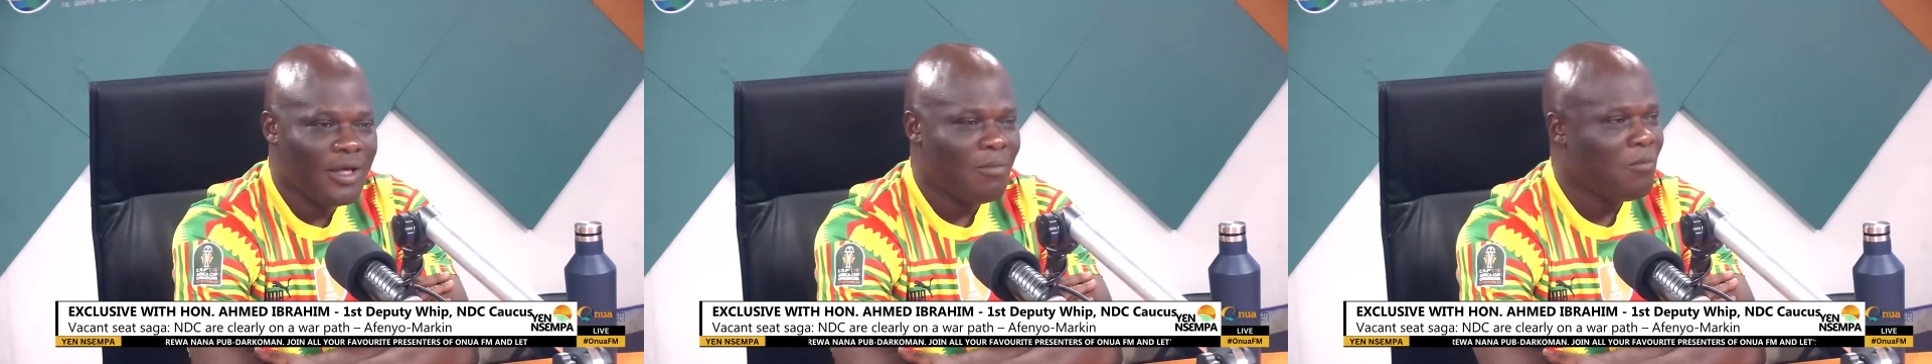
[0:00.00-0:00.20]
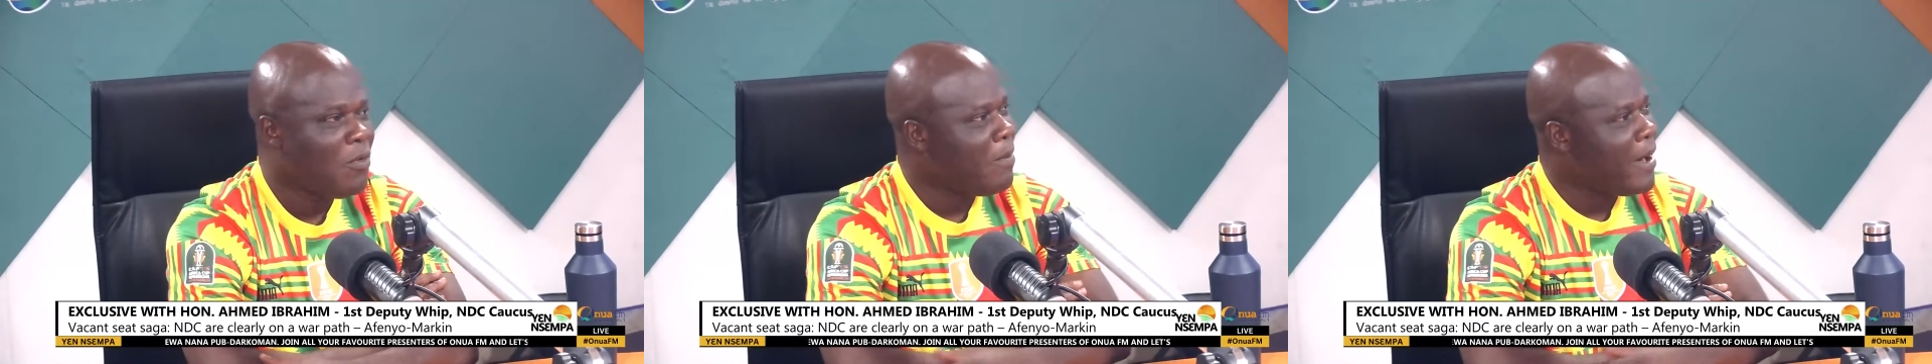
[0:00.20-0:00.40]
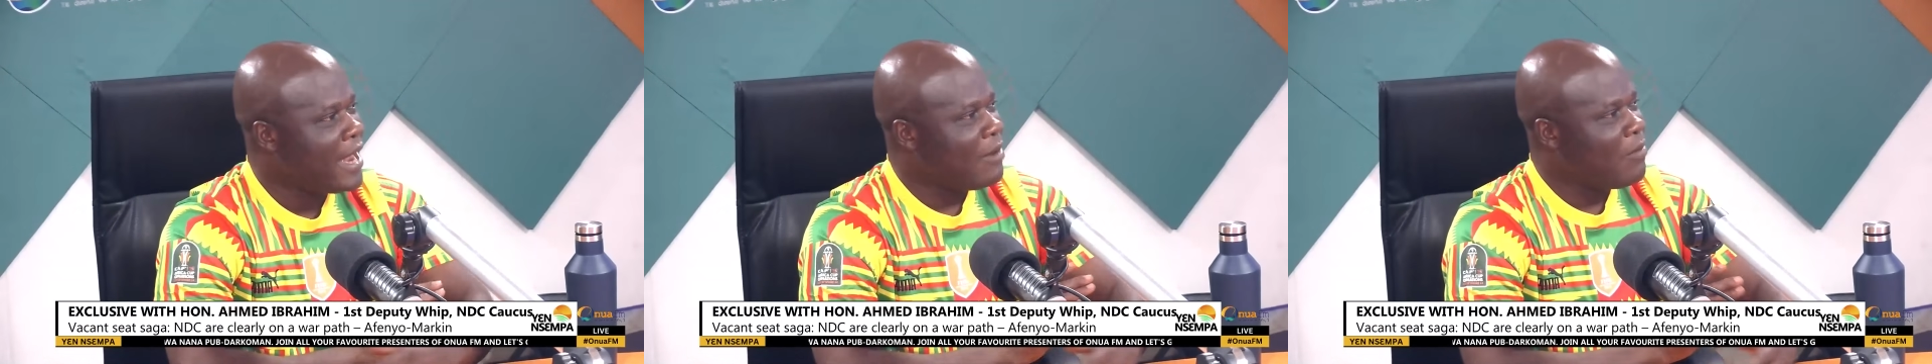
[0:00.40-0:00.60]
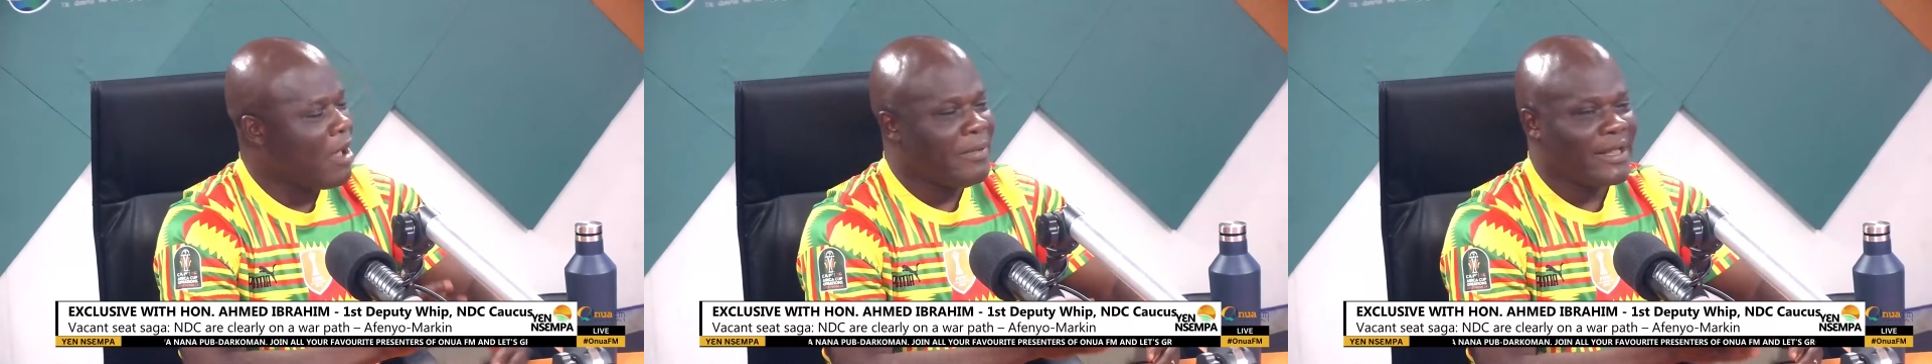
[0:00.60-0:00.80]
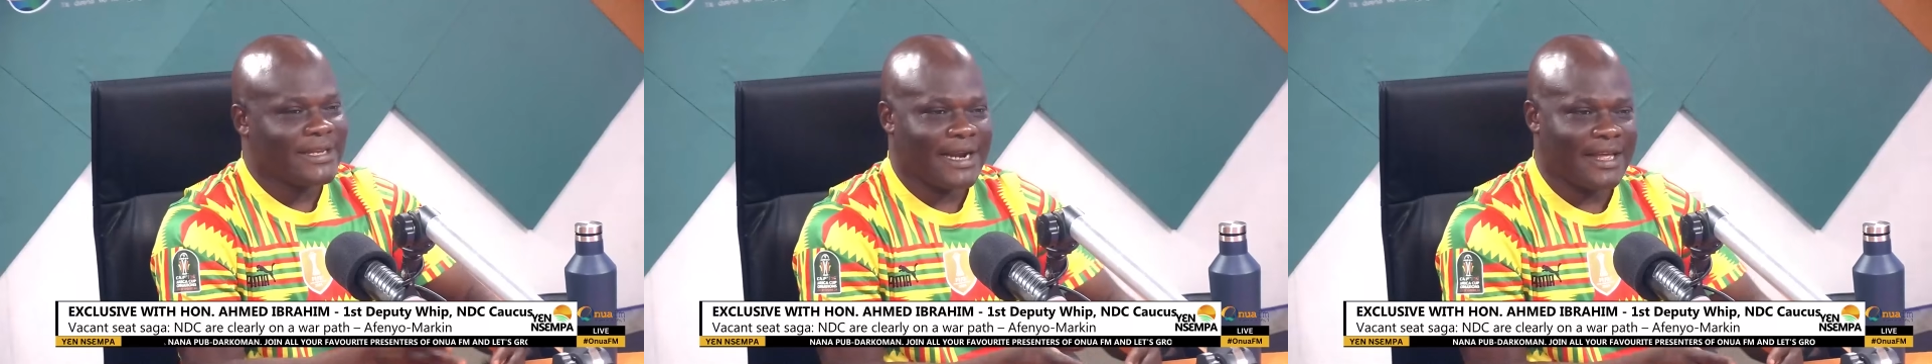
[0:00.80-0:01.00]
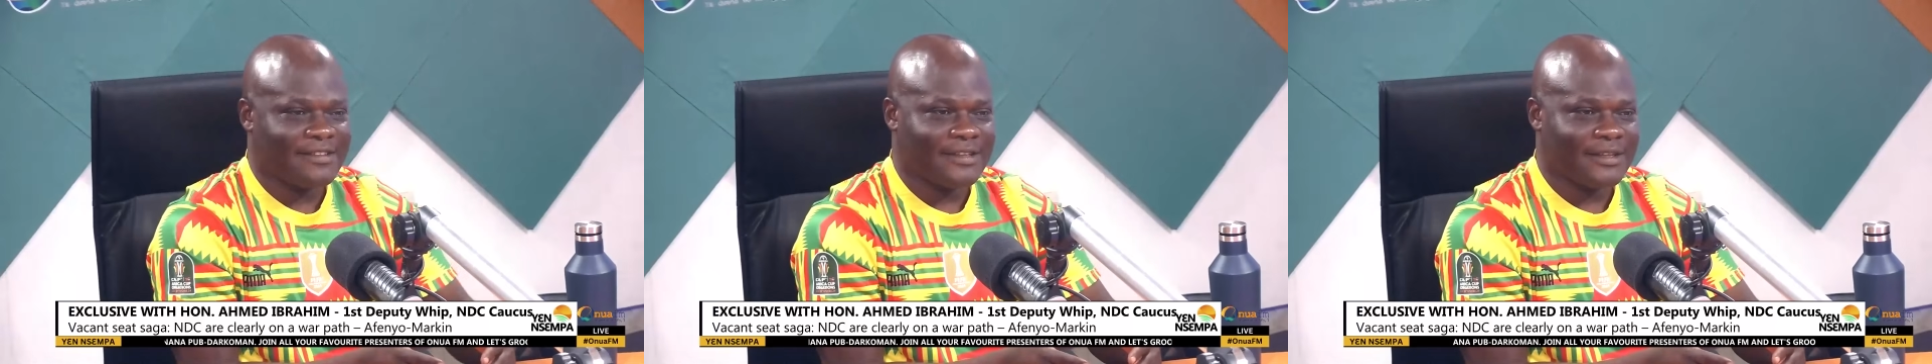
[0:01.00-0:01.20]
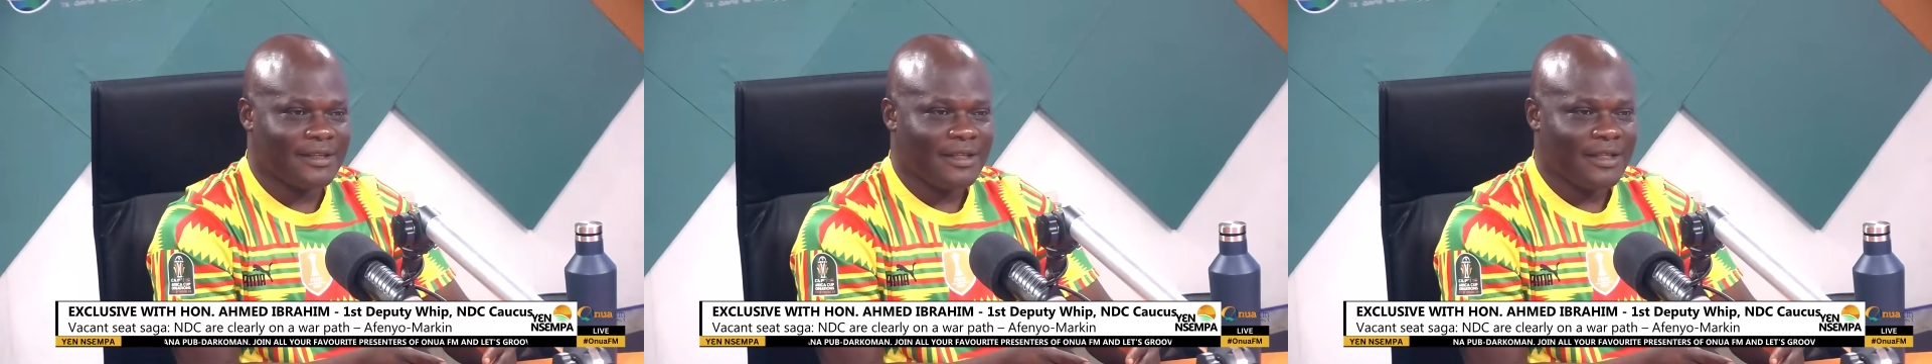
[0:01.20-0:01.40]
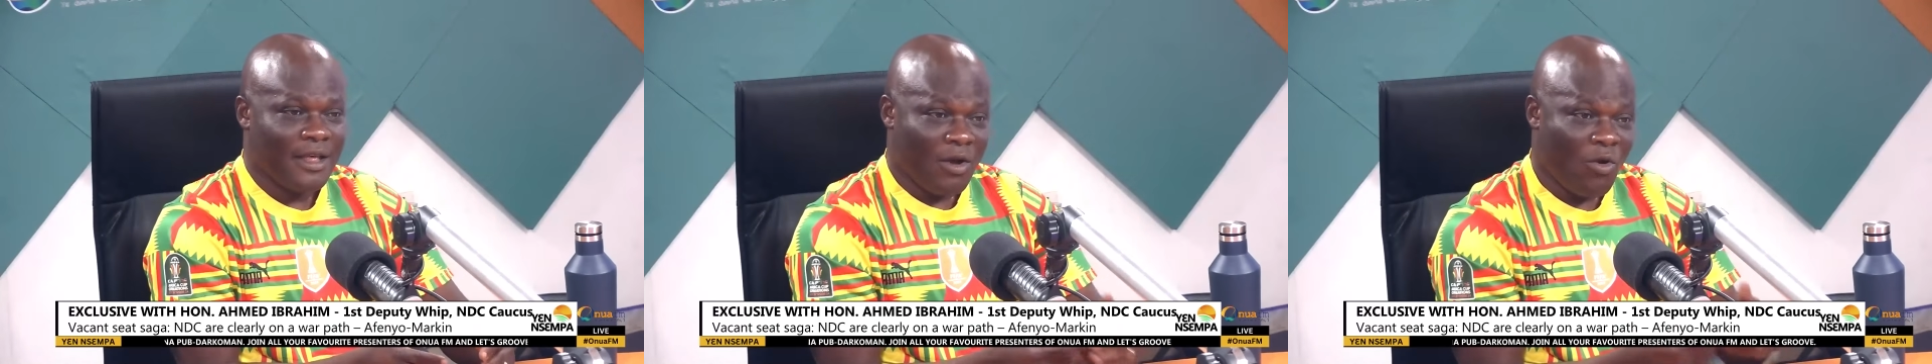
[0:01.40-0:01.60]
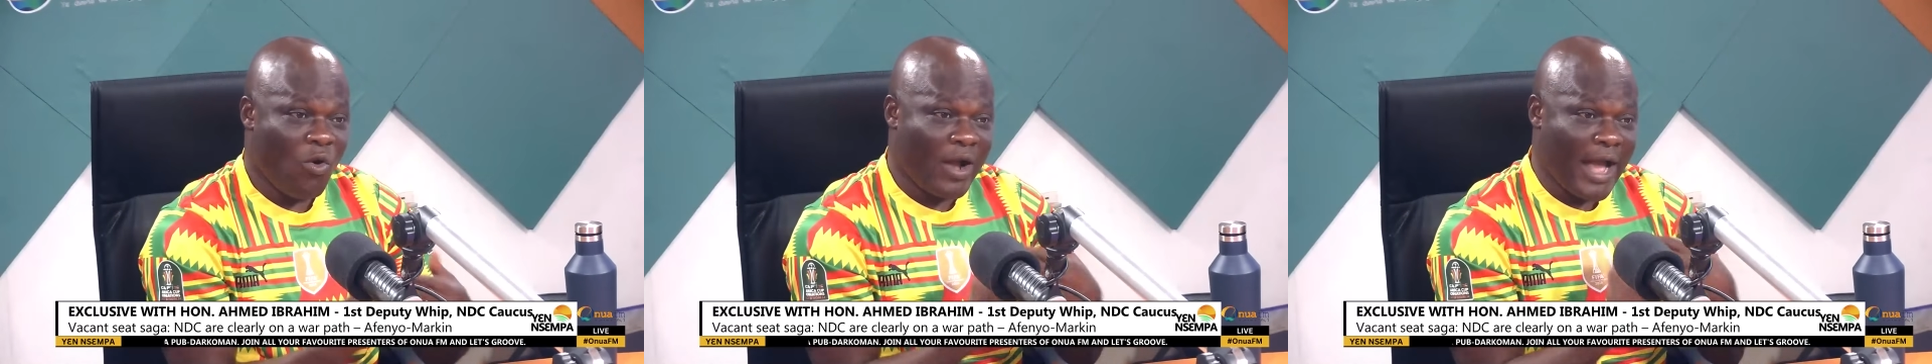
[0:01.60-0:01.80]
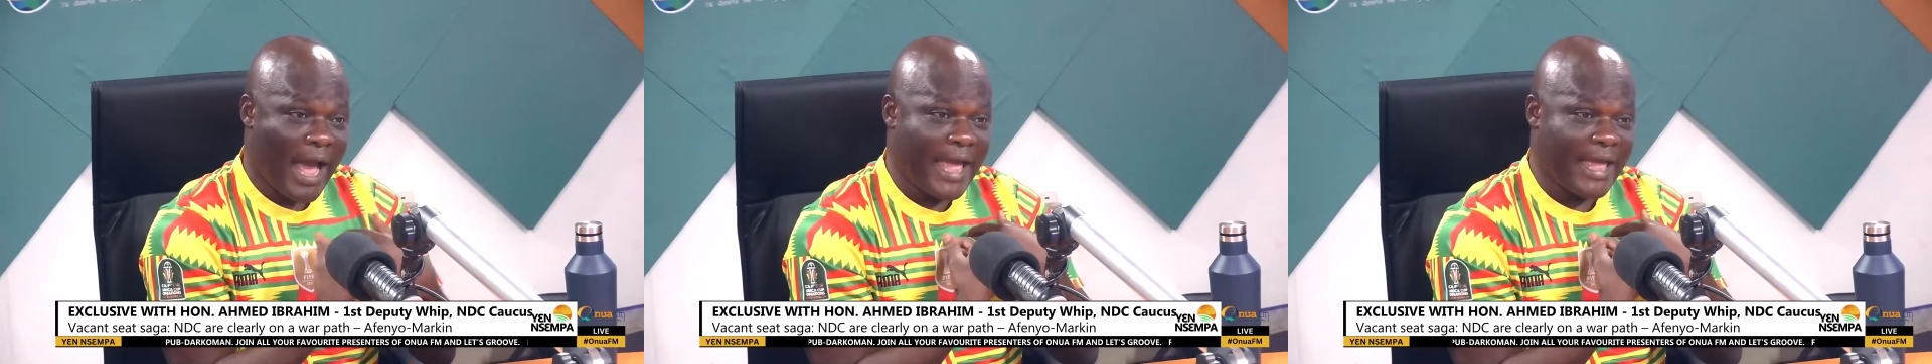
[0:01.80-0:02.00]
Muba no more about transit.
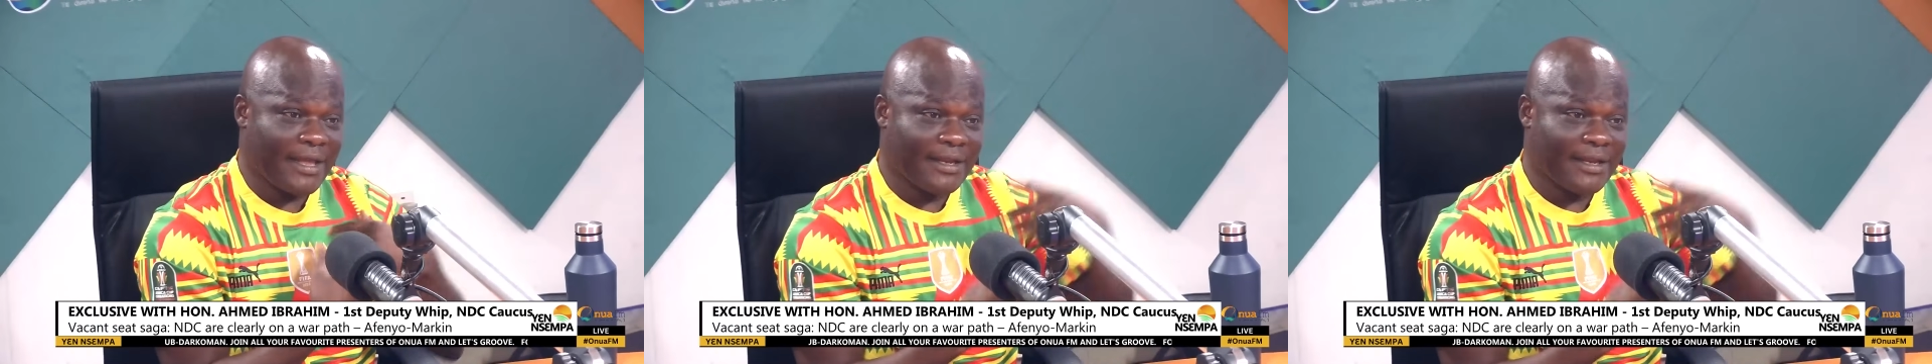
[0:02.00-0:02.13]
Okay,